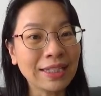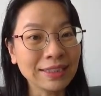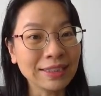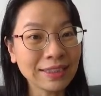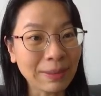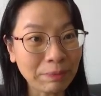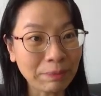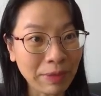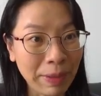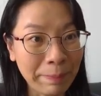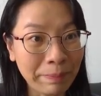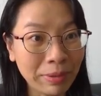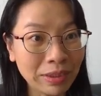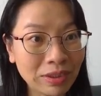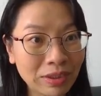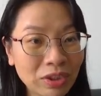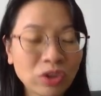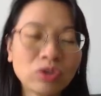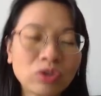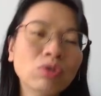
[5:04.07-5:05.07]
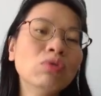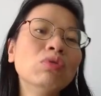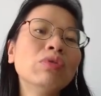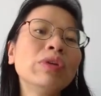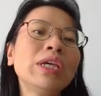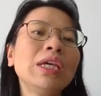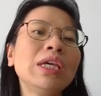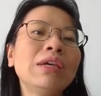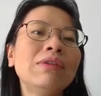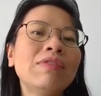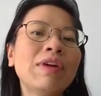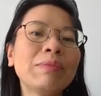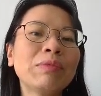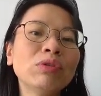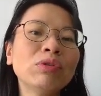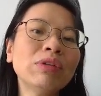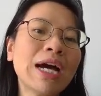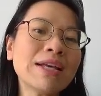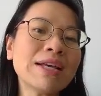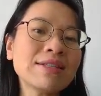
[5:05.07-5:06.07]
September? So if I'm
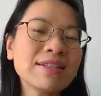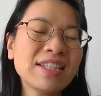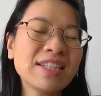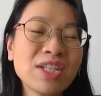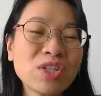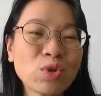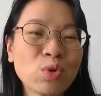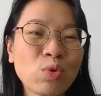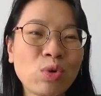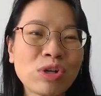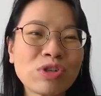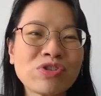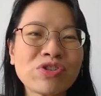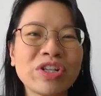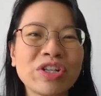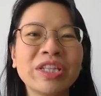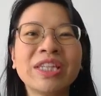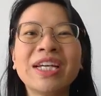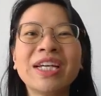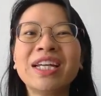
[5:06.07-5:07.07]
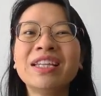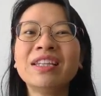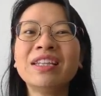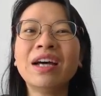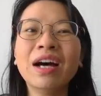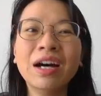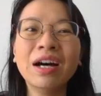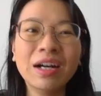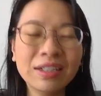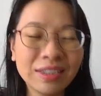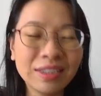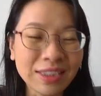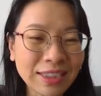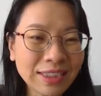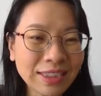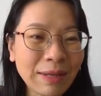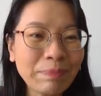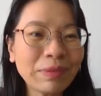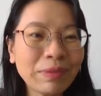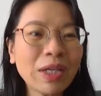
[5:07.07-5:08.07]
going to answer this question, then the
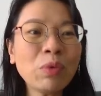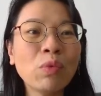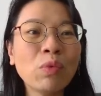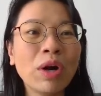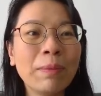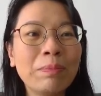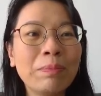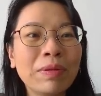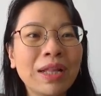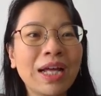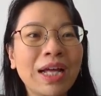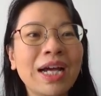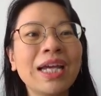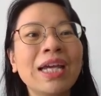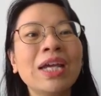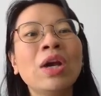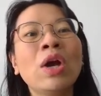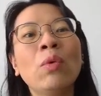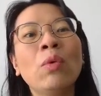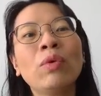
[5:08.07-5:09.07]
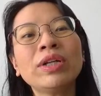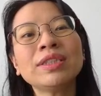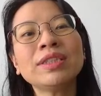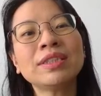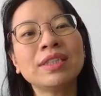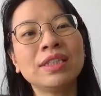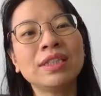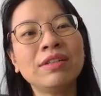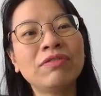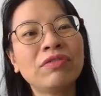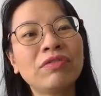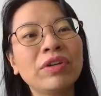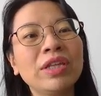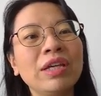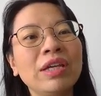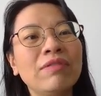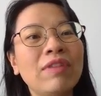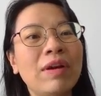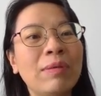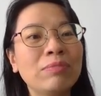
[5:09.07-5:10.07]
same thing will apply. What is the difference
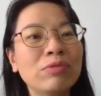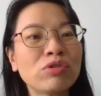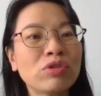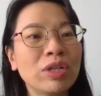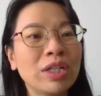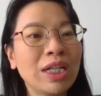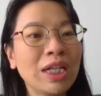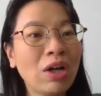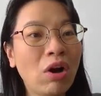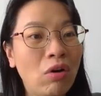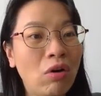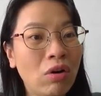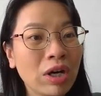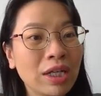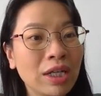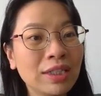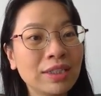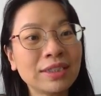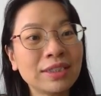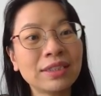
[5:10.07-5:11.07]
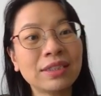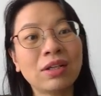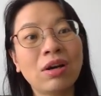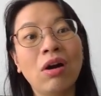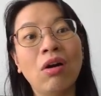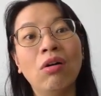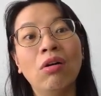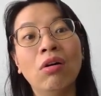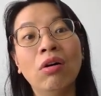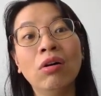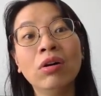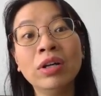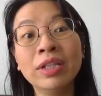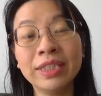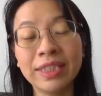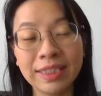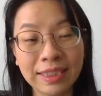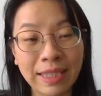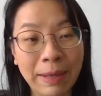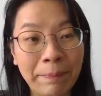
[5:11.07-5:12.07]
if I'm trading August or
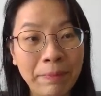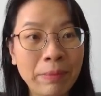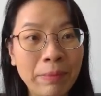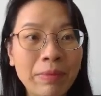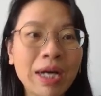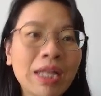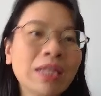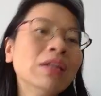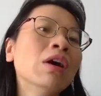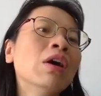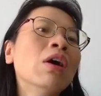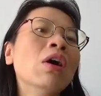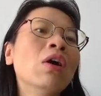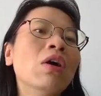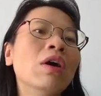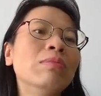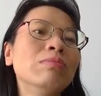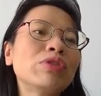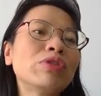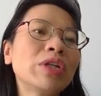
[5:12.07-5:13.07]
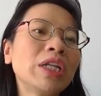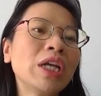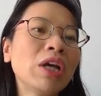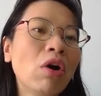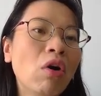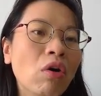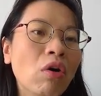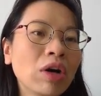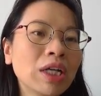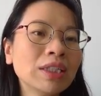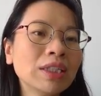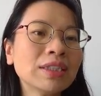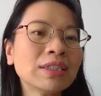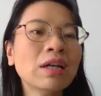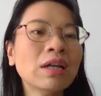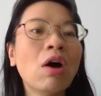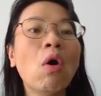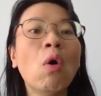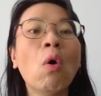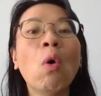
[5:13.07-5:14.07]
December month, or I'm trading August
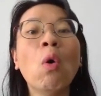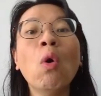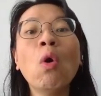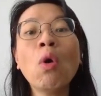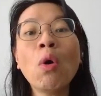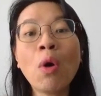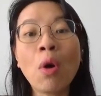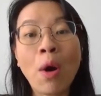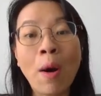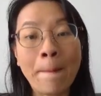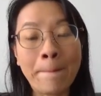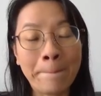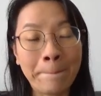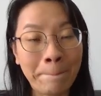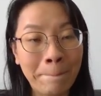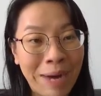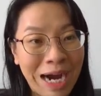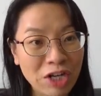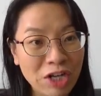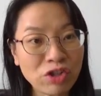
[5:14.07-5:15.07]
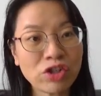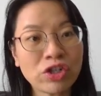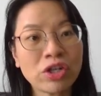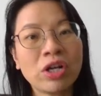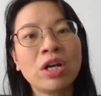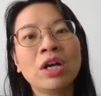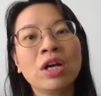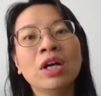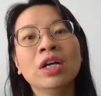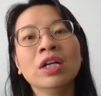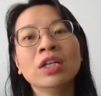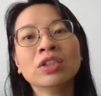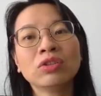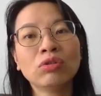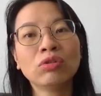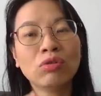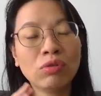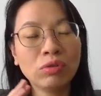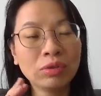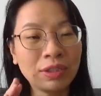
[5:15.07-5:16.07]
or March?
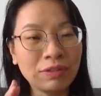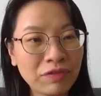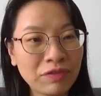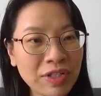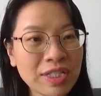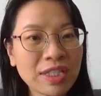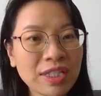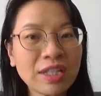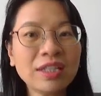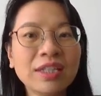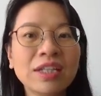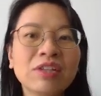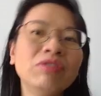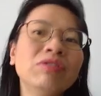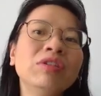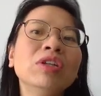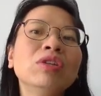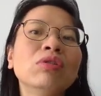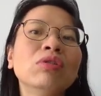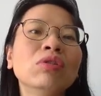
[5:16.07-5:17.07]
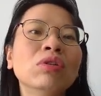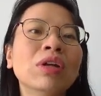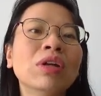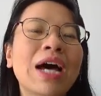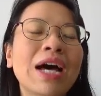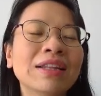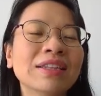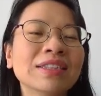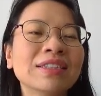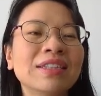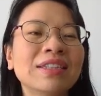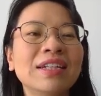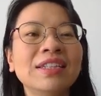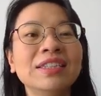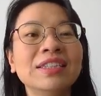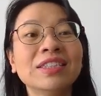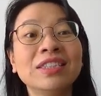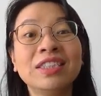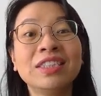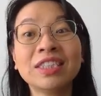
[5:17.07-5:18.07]
So the first thing that you need to understand
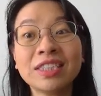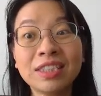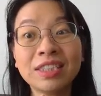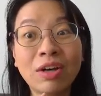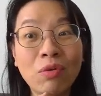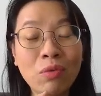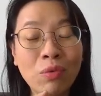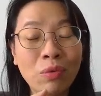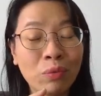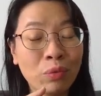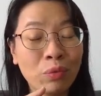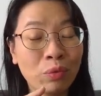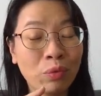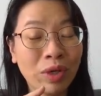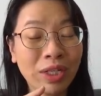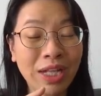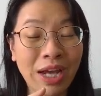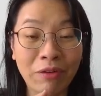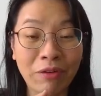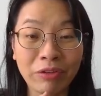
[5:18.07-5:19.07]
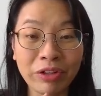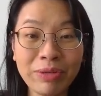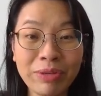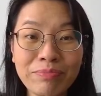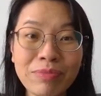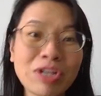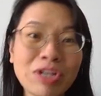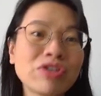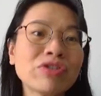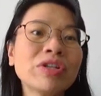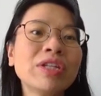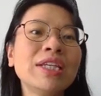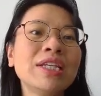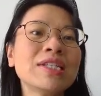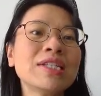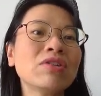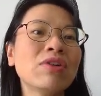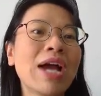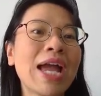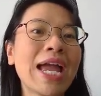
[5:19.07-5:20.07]
is just now what I already mentioned
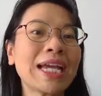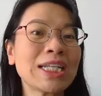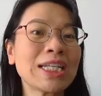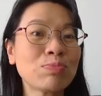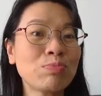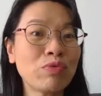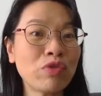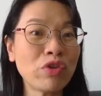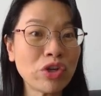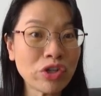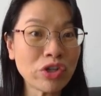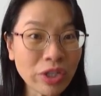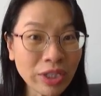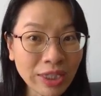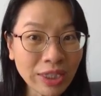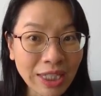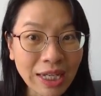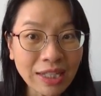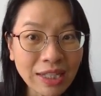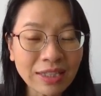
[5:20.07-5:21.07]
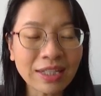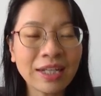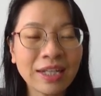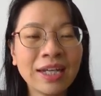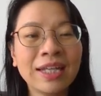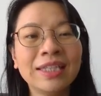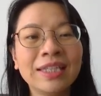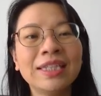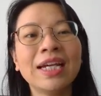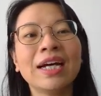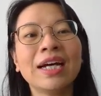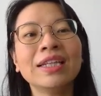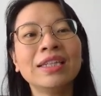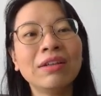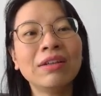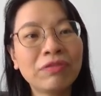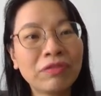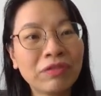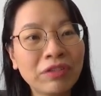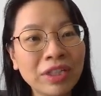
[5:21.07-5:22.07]
is your expiration date. They are
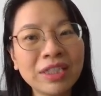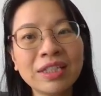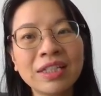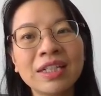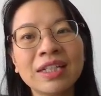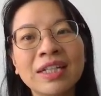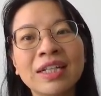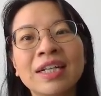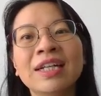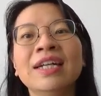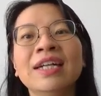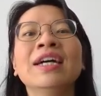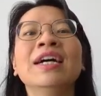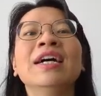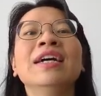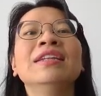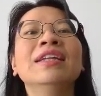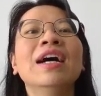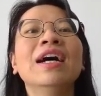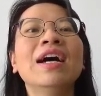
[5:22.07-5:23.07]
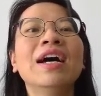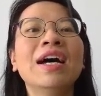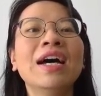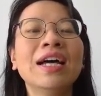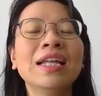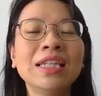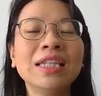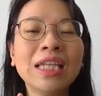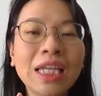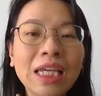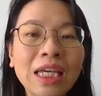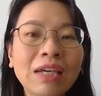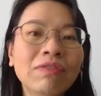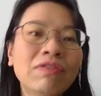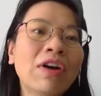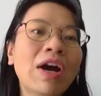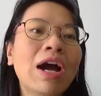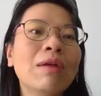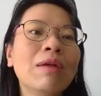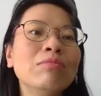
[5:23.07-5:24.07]
different. Then
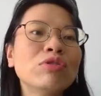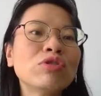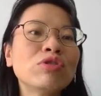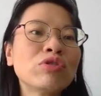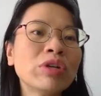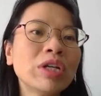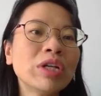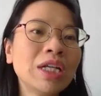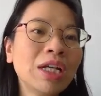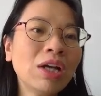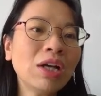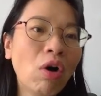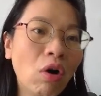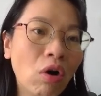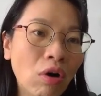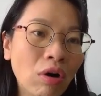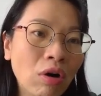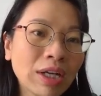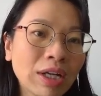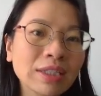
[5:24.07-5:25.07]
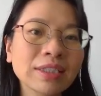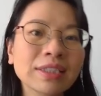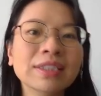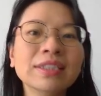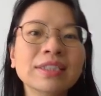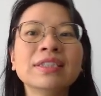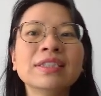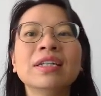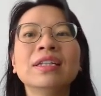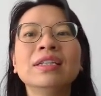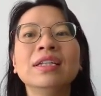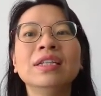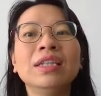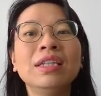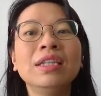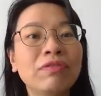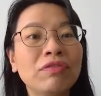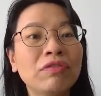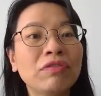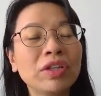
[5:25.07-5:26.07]
if I'm trading August, the
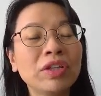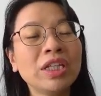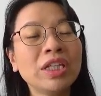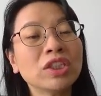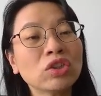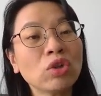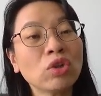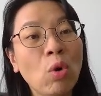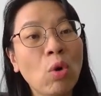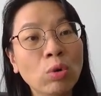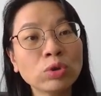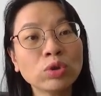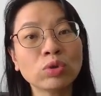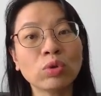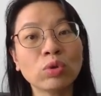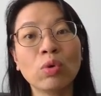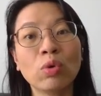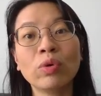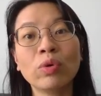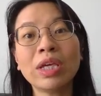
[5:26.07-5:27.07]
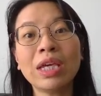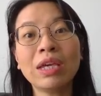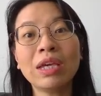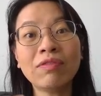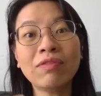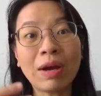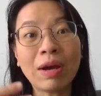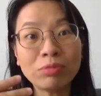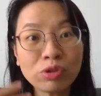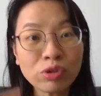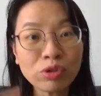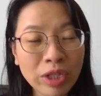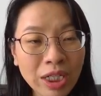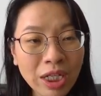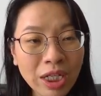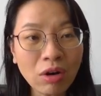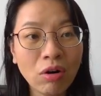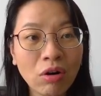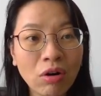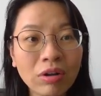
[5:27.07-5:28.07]
difference is also, if I'm
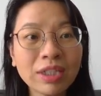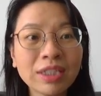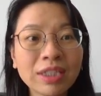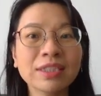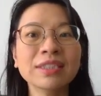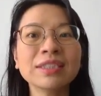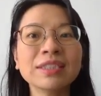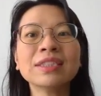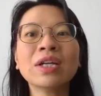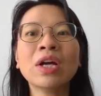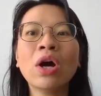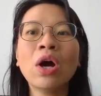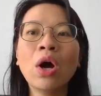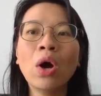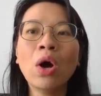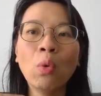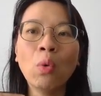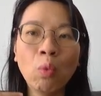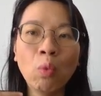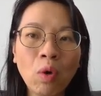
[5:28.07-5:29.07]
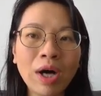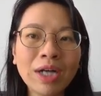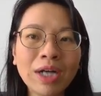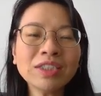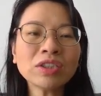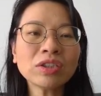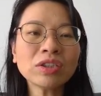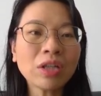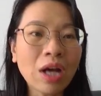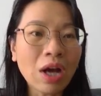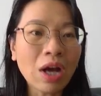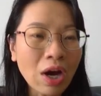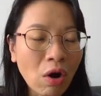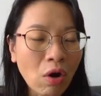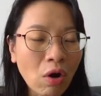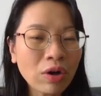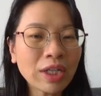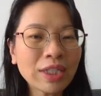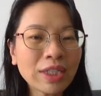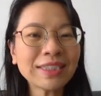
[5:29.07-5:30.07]
trading August, once
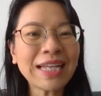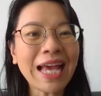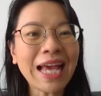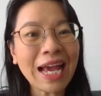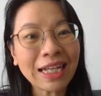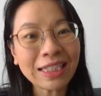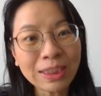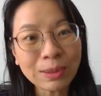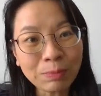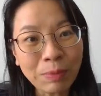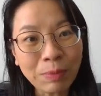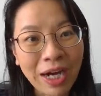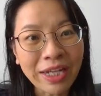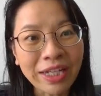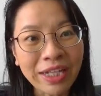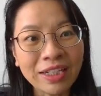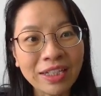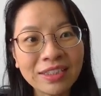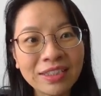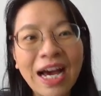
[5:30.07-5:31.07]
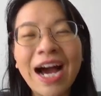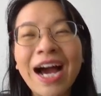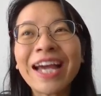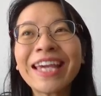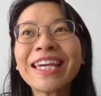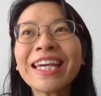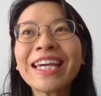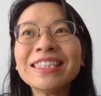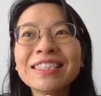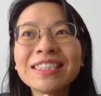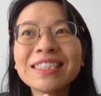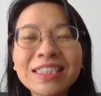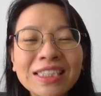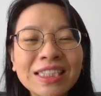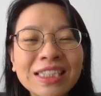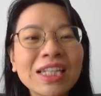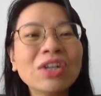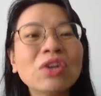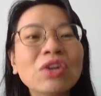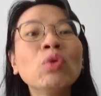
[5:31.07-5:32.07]
August expired, I can
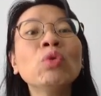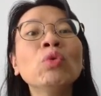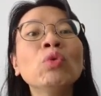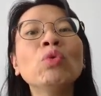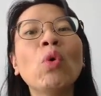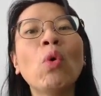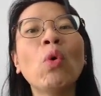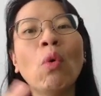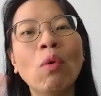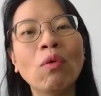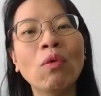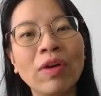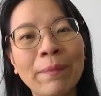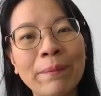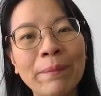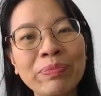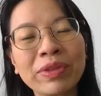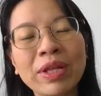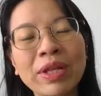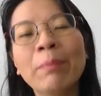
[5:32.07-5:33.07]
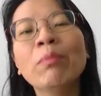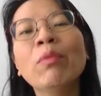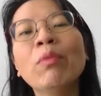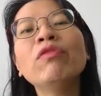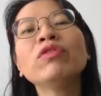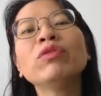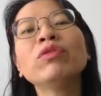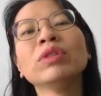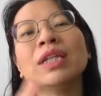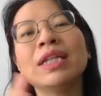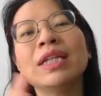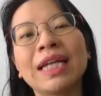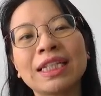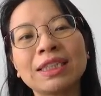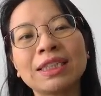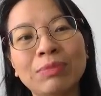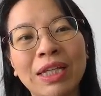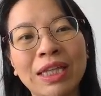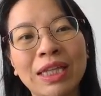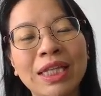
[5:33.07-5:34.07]
still roll over, move to the
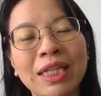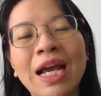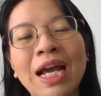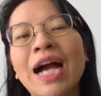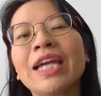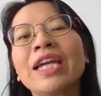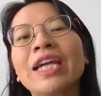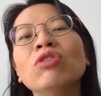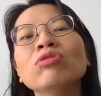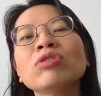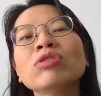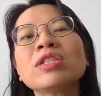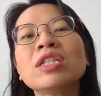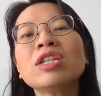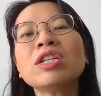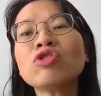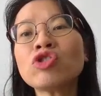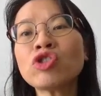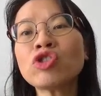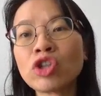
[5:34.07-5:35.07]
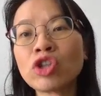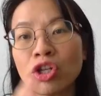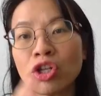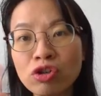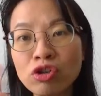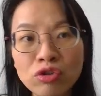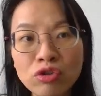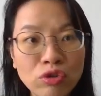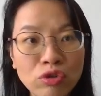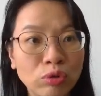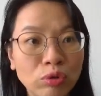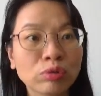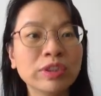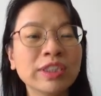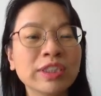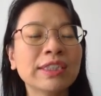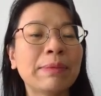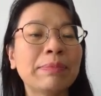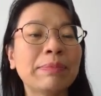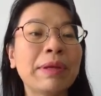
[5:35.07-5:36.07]
next month. I can still change to
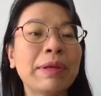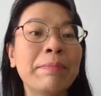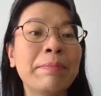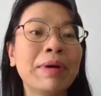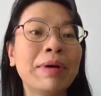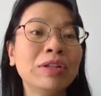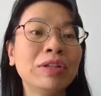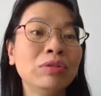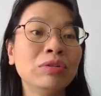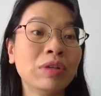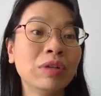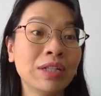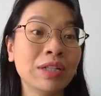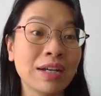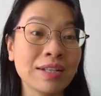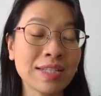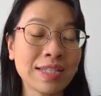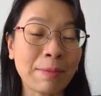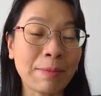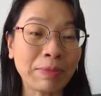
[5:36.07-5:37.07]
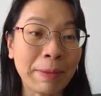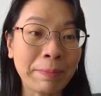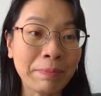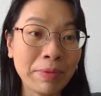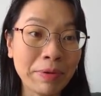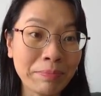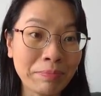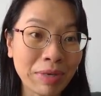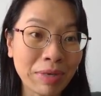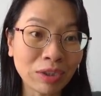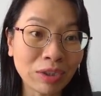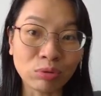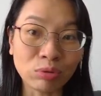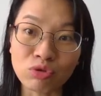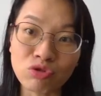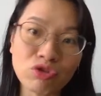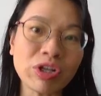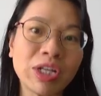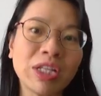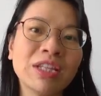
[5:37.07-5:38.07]
September month to
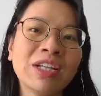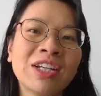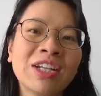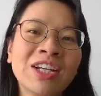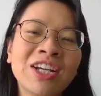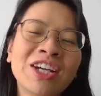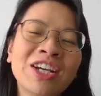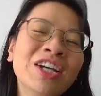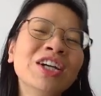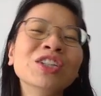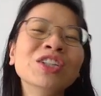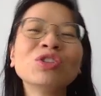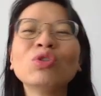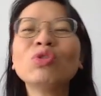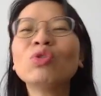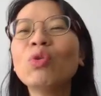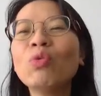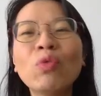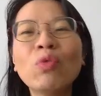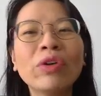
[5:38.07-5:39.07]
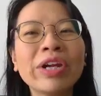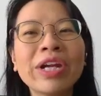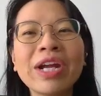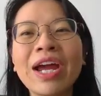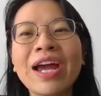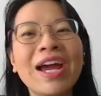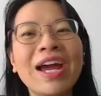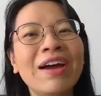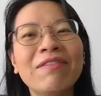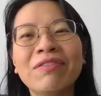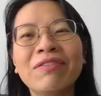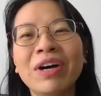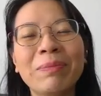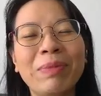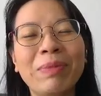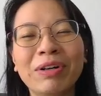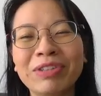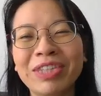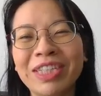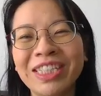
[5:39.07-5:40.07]
trade. So don't worry
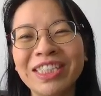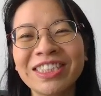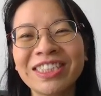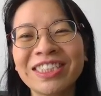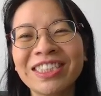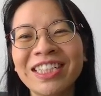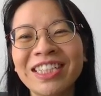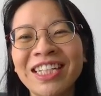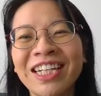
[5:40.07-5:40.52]
about this.